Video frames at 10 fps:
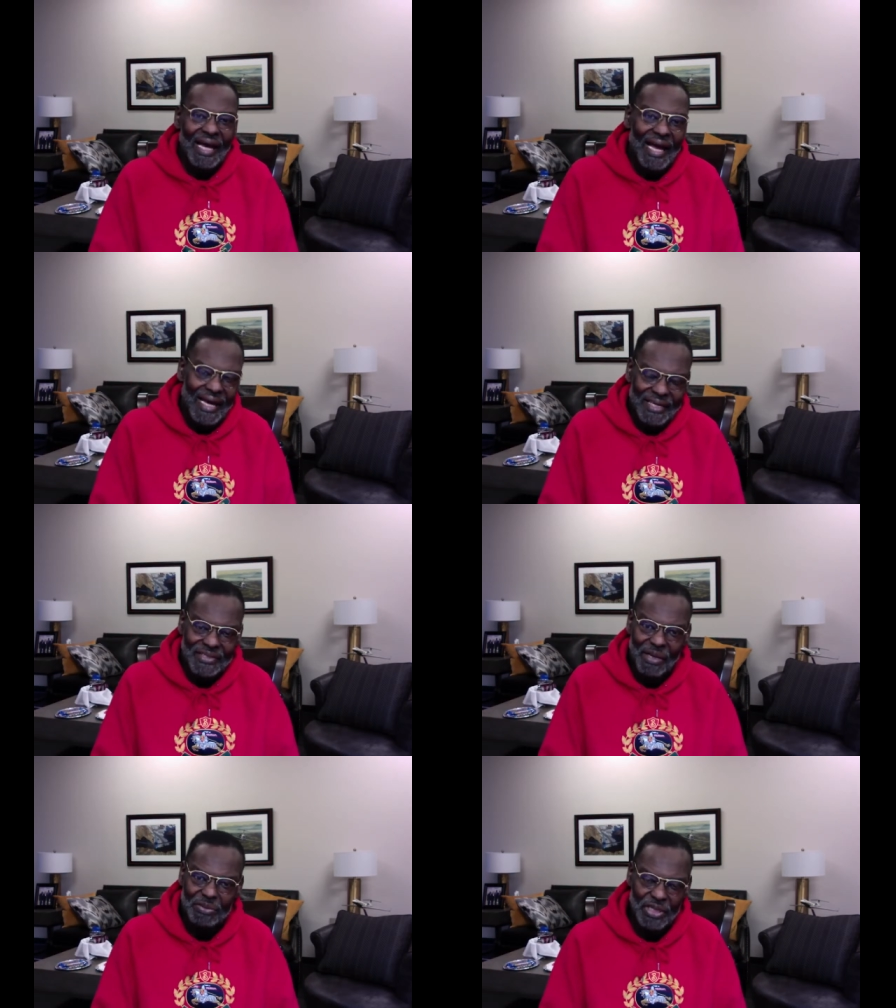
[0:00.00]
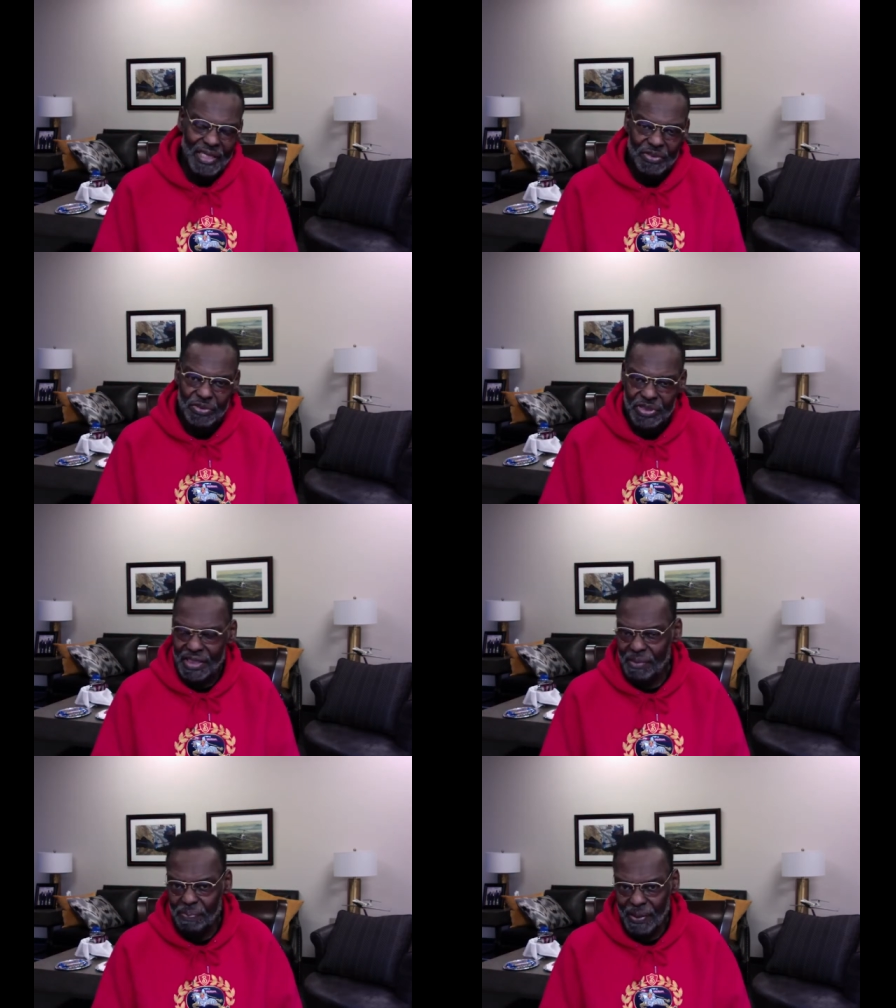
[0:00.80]
And that was an
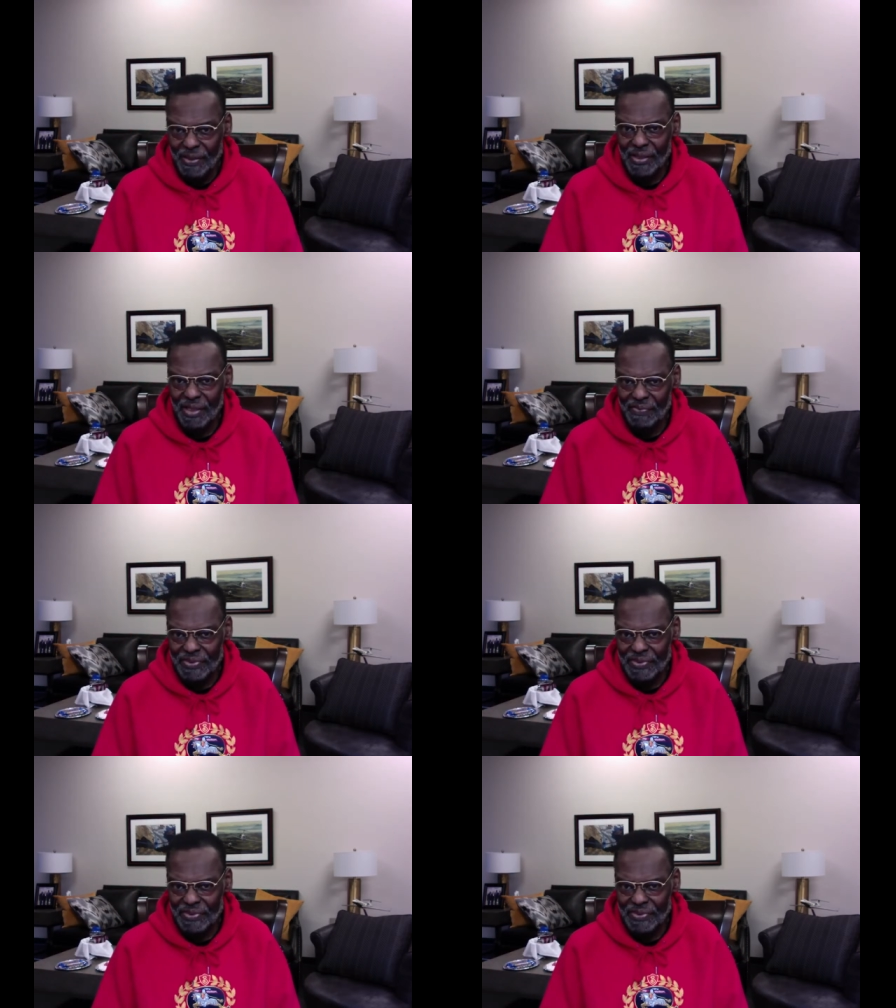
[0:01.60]
interesting period of